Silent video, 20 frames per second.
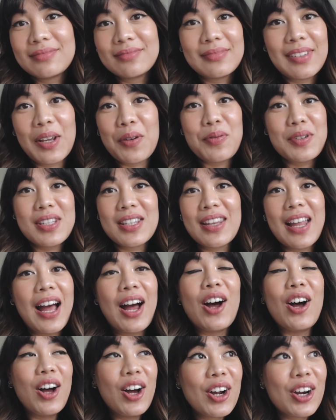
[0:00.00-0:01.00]
it wasn't
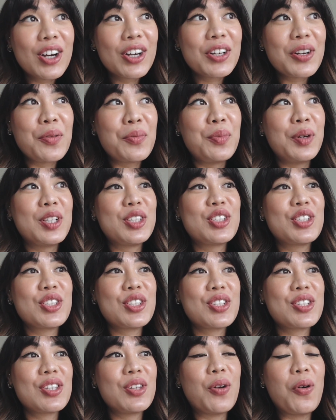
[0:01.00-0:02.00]
that hard, but
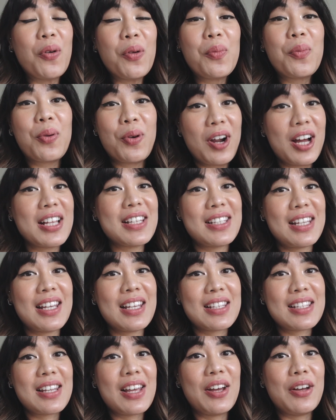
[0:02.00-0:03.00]
just the whole
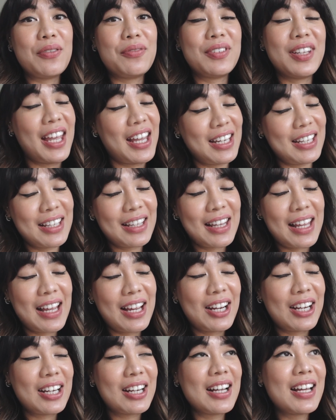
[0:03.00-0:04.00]
process of getting
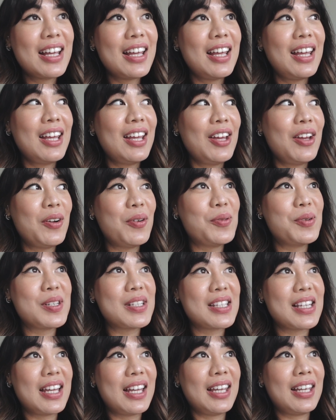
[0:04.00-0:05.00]
there
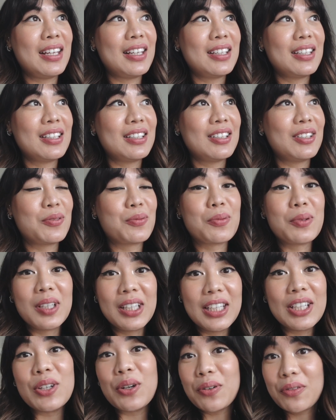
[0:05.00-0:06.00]
was like
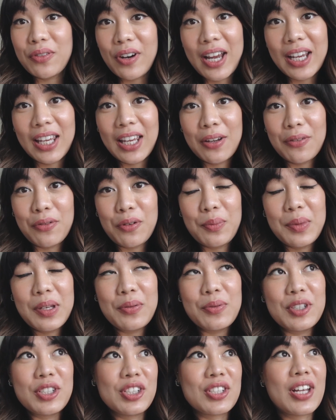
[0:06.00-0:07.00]
really nerve-wracking for me,
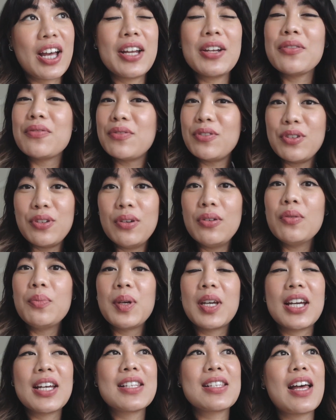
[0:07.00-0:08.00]
which is kind of new
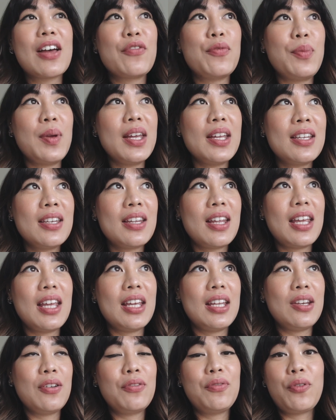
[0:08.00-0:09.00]
because I've been
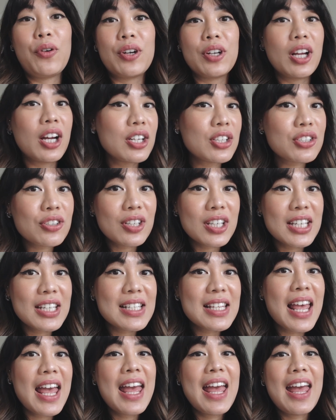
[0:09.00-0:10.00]
in foreign
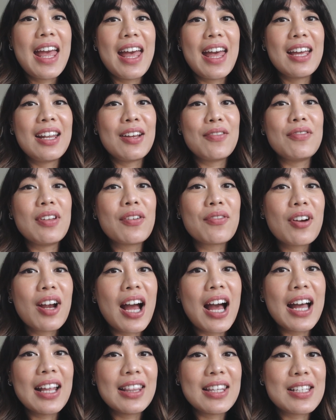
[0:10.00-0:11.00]
countries and I've never
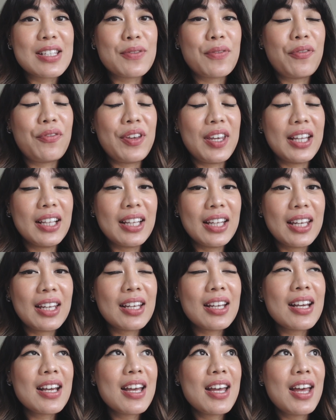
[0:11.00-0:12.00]
had this
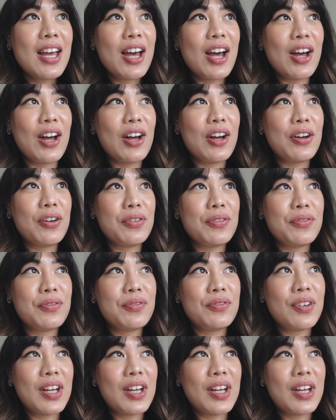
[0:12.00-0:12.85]
feeling of